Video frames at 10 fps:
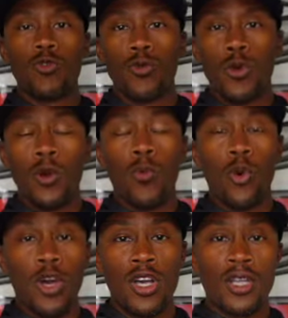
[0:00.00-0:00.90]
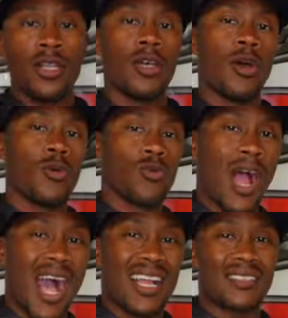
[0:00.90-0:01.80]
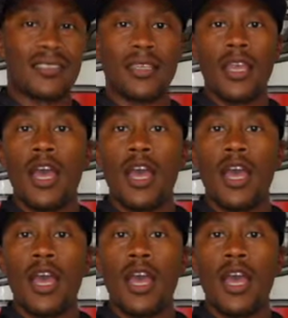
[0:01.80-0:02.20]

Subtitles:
wood, rocks,